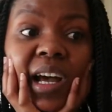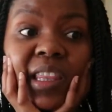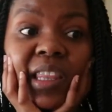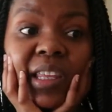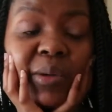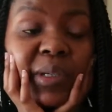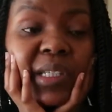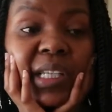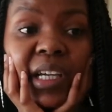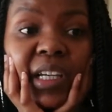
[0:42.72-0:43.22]

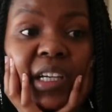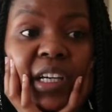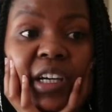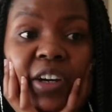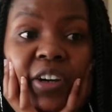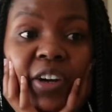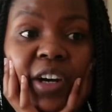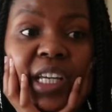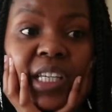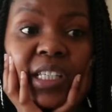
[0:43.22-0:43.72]
There was like a
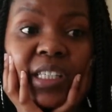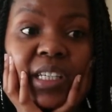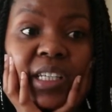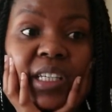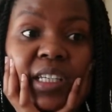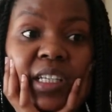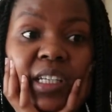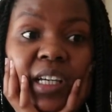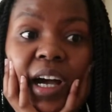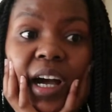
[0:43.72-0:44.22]

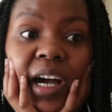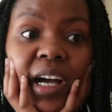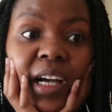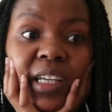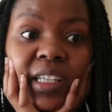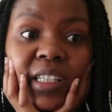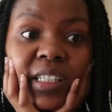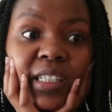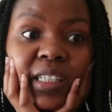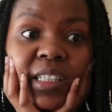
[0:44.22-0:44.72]
crazy
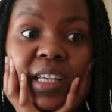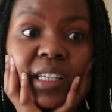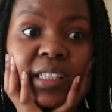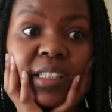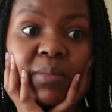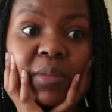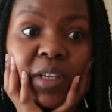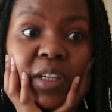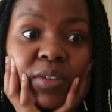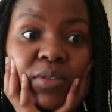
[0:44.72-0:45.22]
guy just next
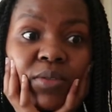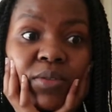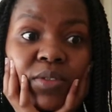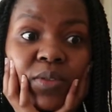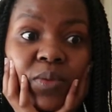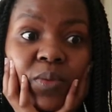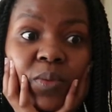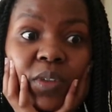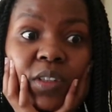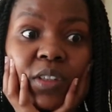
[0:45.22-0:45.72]
to me who
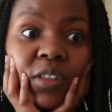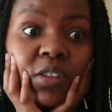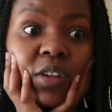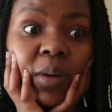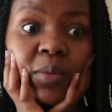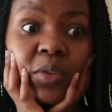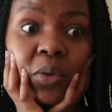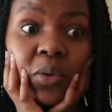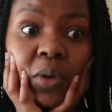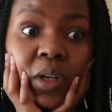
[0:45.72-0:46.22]
just wouldn't
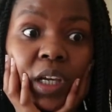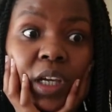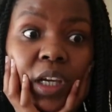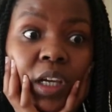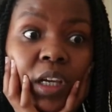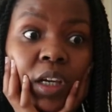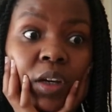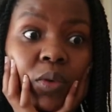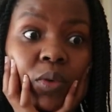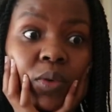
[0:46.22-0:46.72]
stop
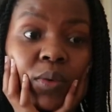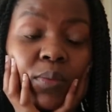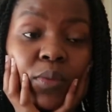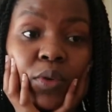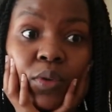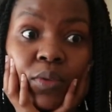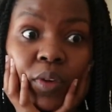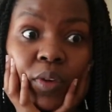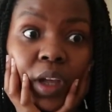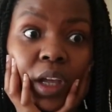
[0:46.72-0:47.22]
talking or
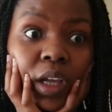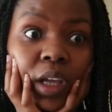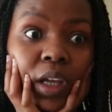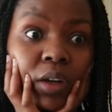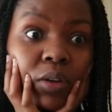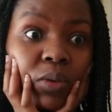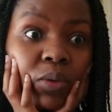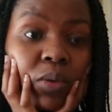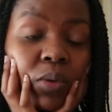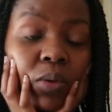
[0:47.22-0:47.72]
moving
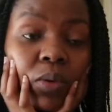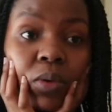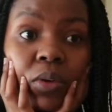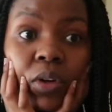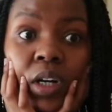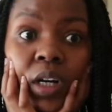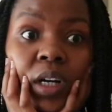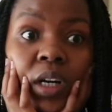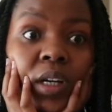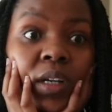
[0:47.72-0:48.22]
or
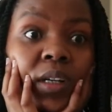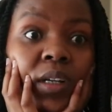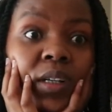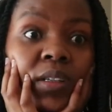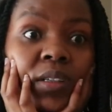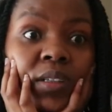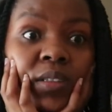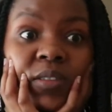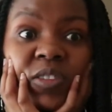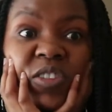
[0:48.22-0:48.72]

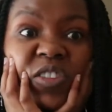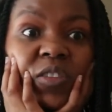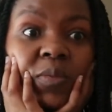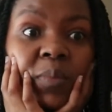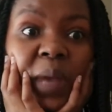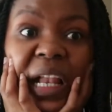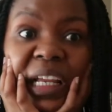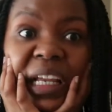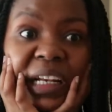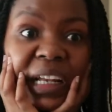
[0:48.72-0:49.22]

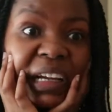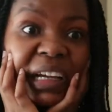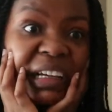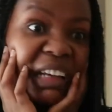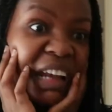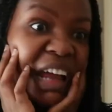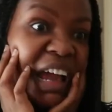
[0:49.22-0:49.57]
smelling like an